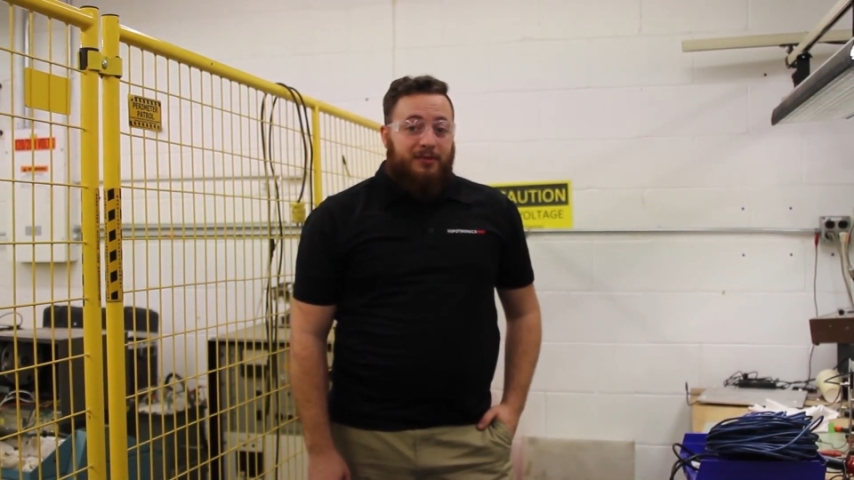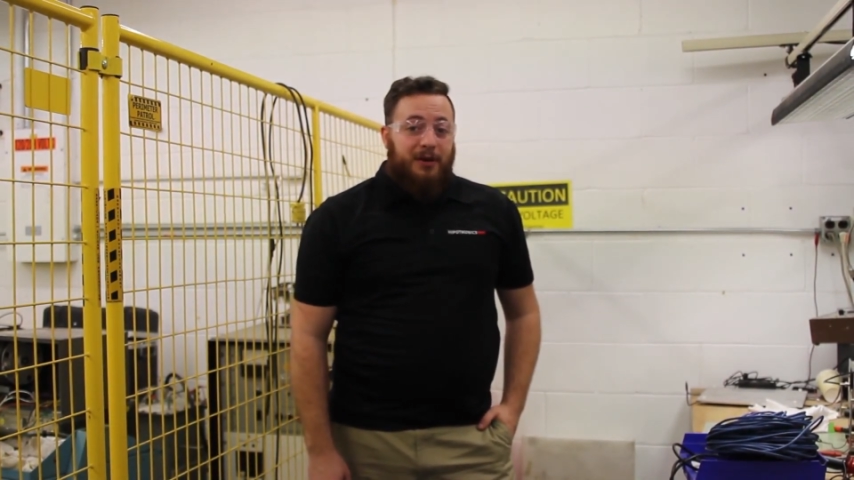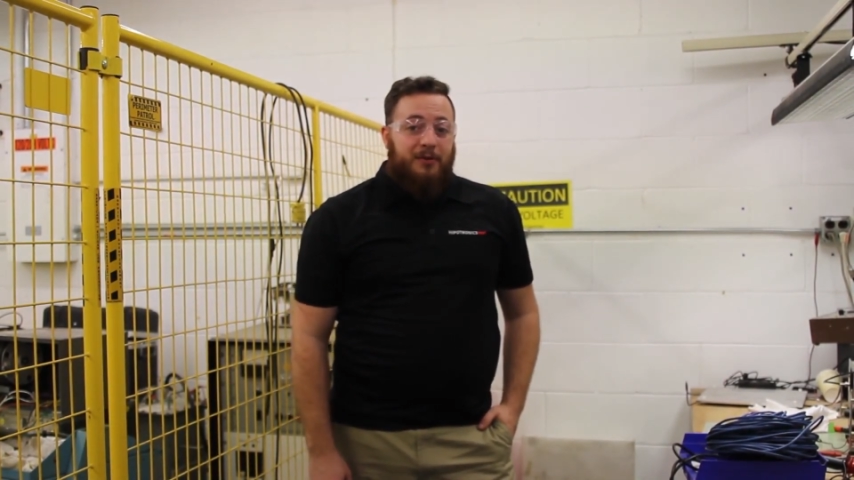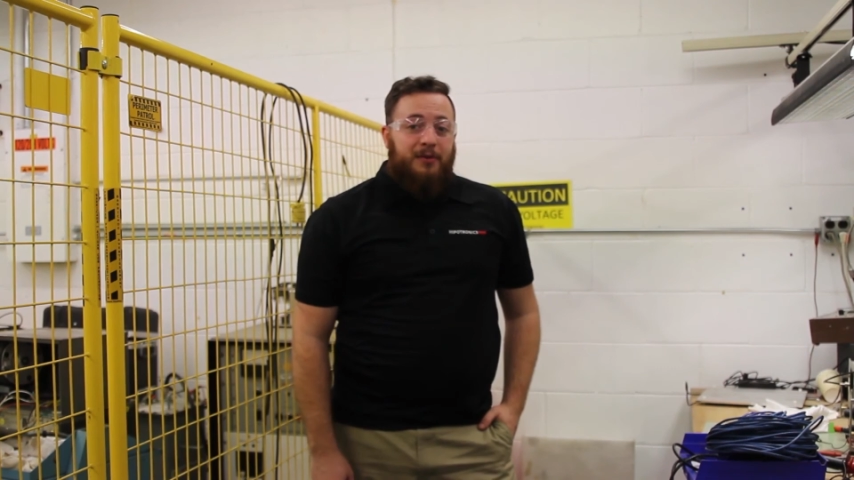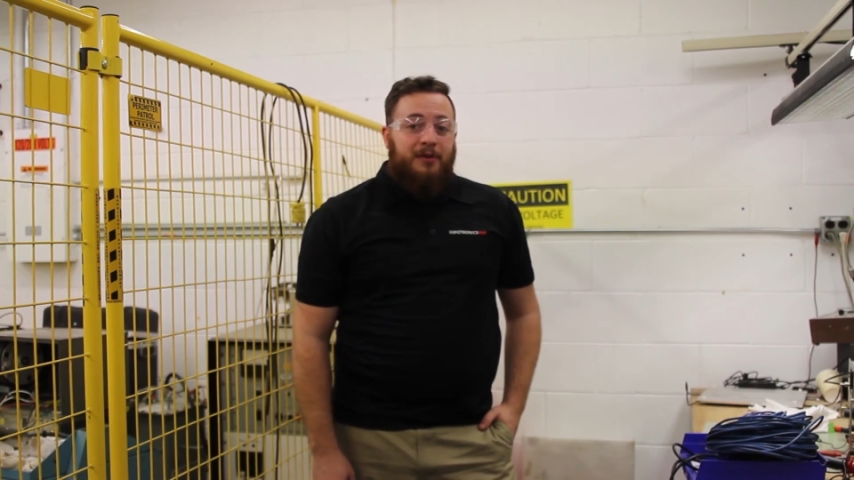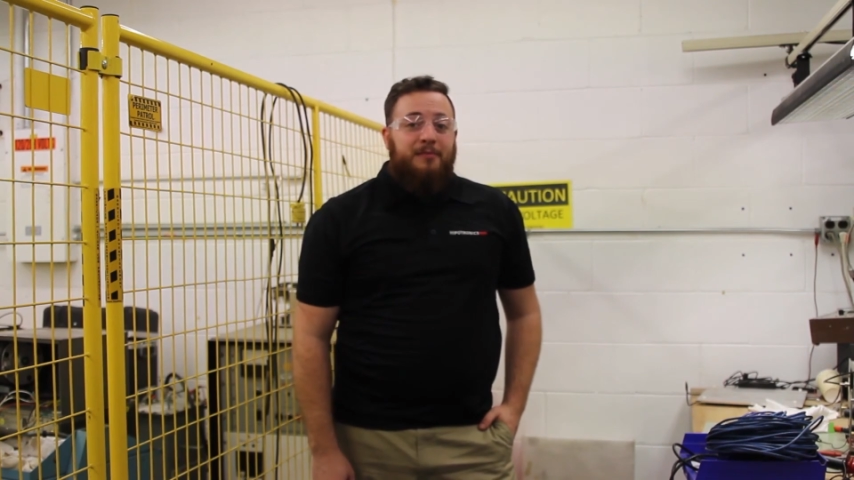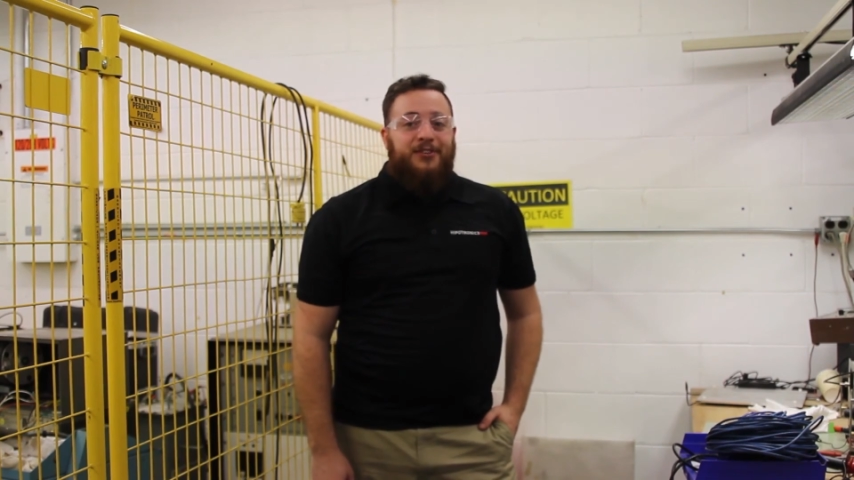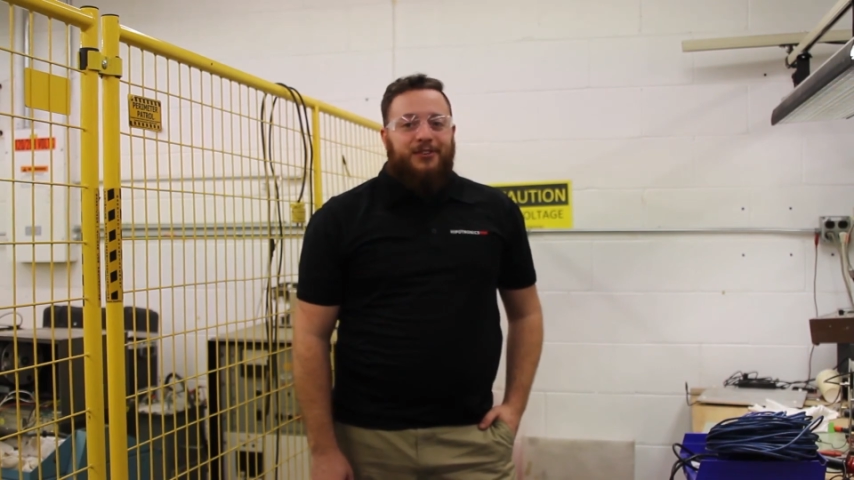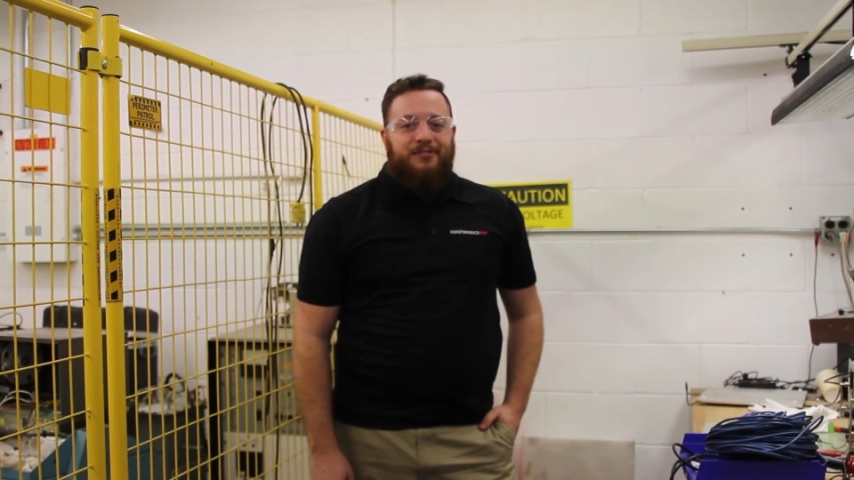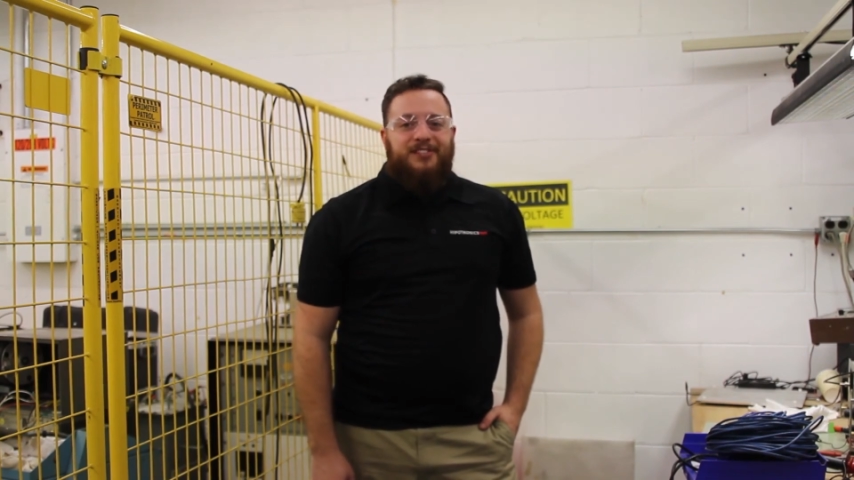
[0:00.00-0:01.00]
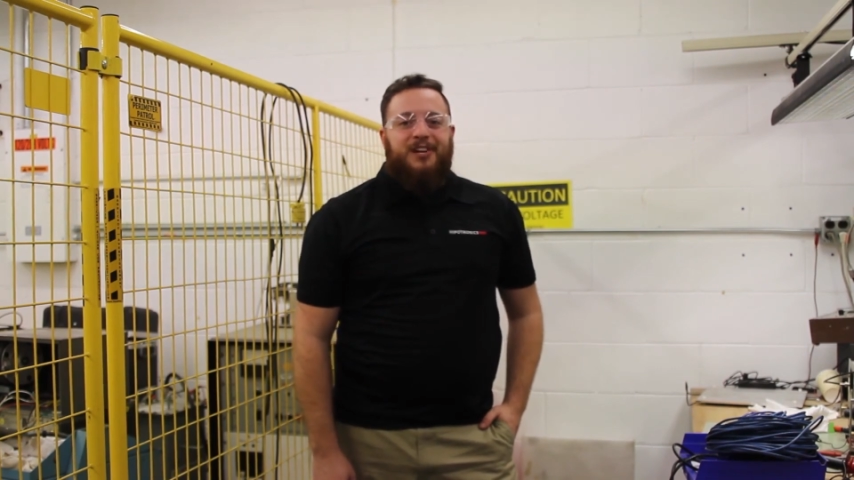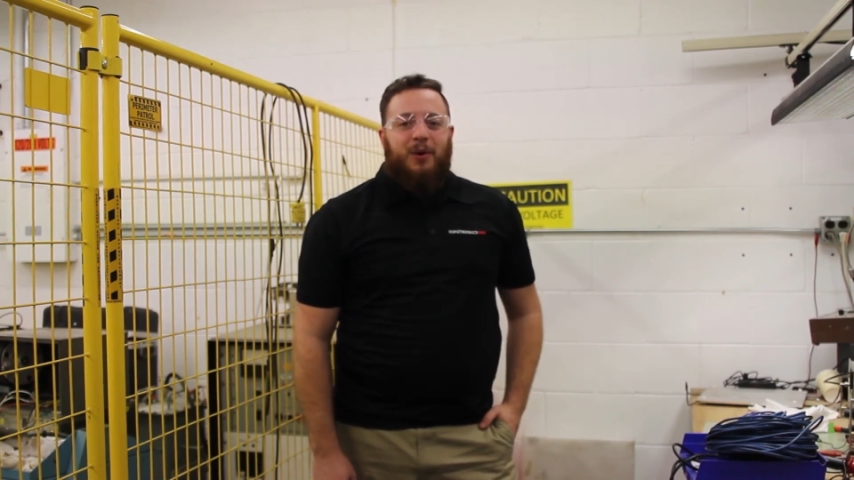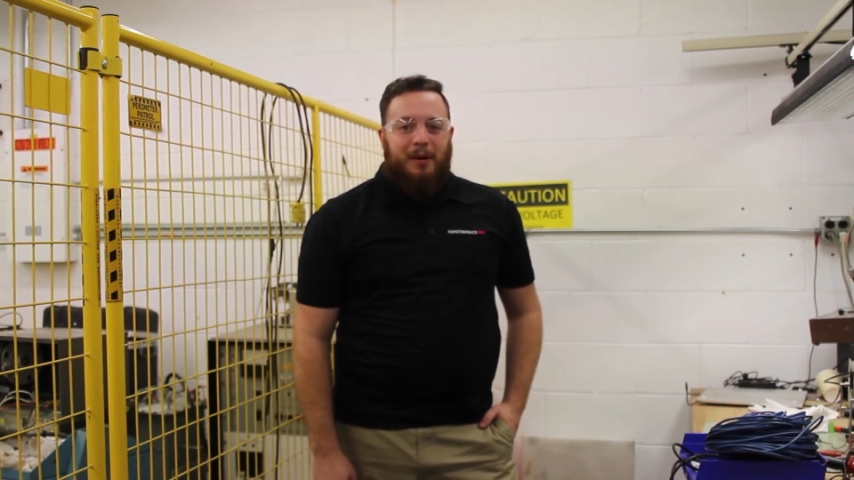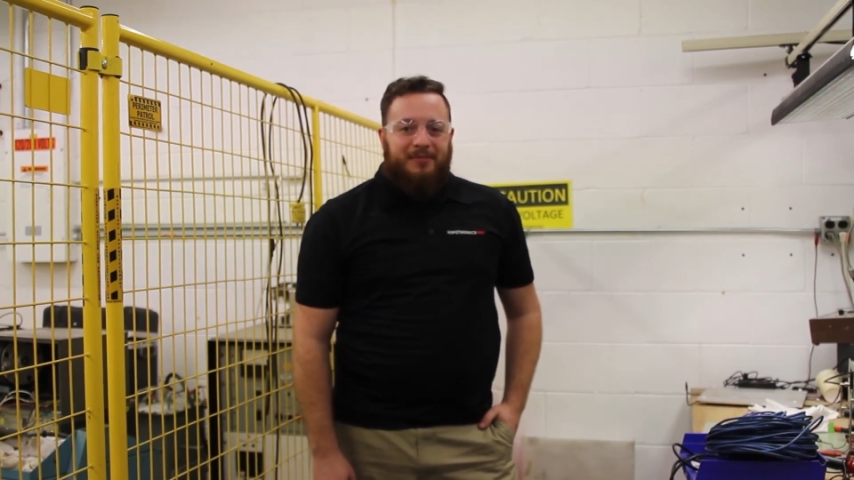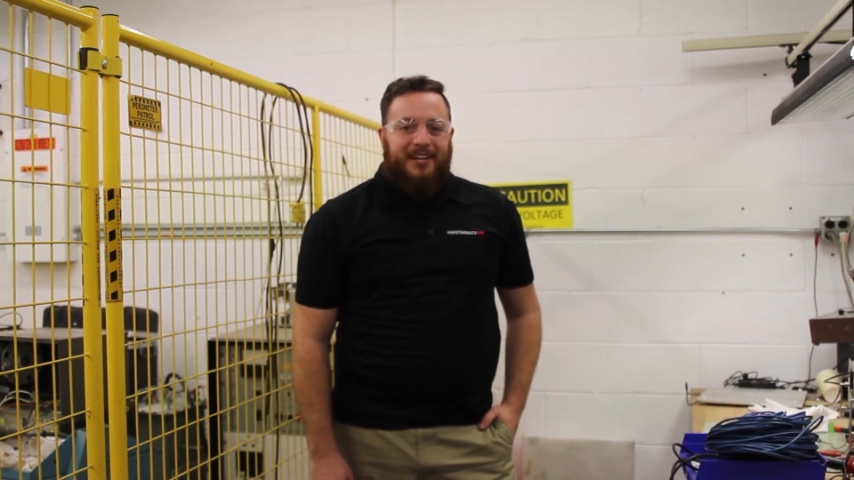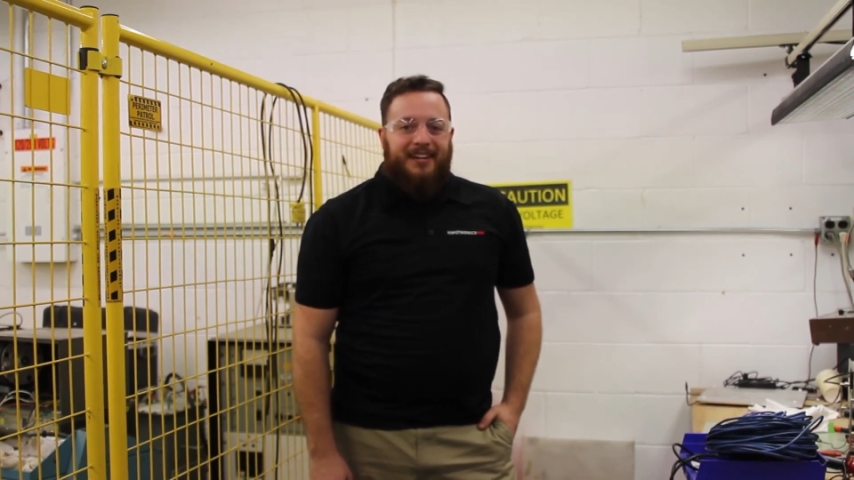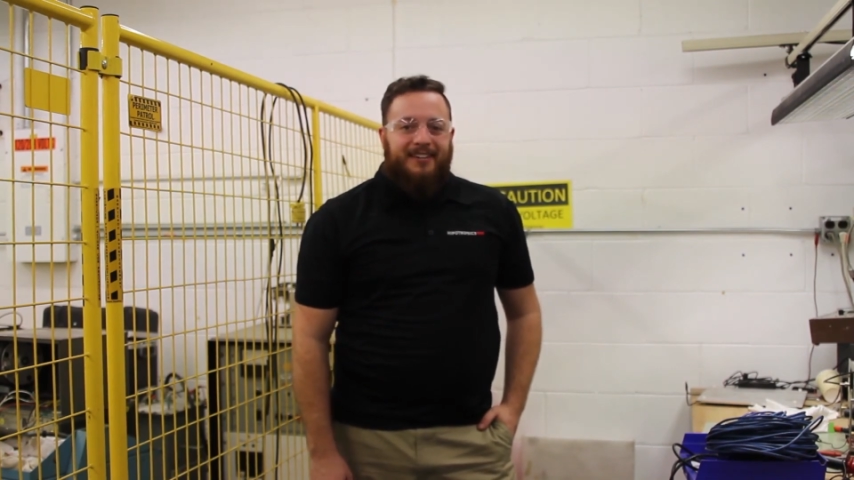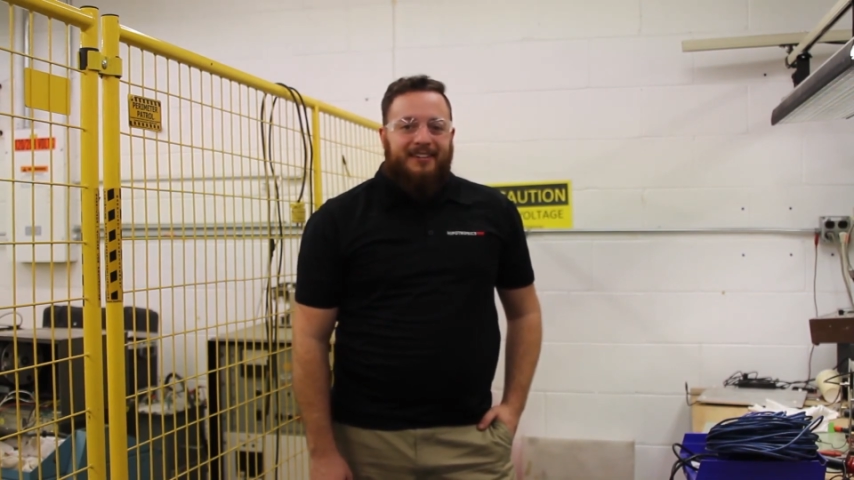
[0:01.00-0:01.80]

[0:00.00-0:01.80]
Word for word: quote, be sure to visit our website.